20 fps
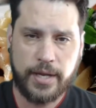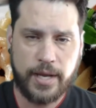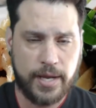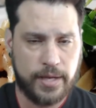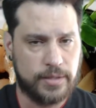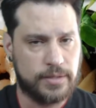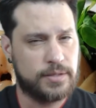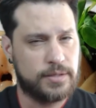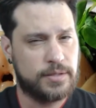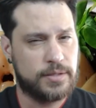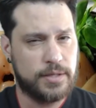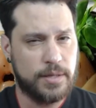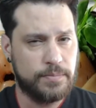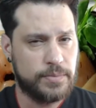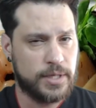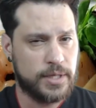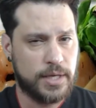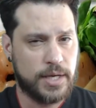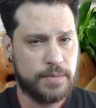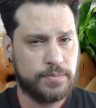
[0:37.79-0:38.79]
and
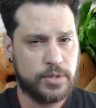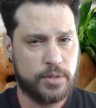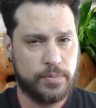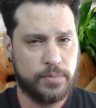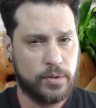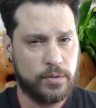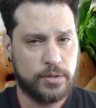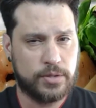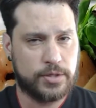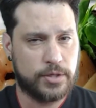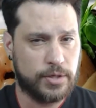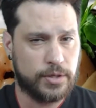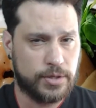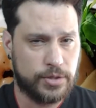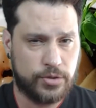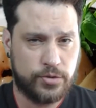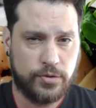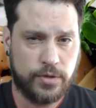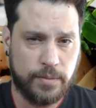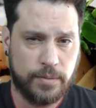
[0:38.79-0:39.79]
sometimes a bonus cooking
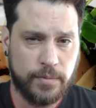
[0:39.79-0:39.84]
stream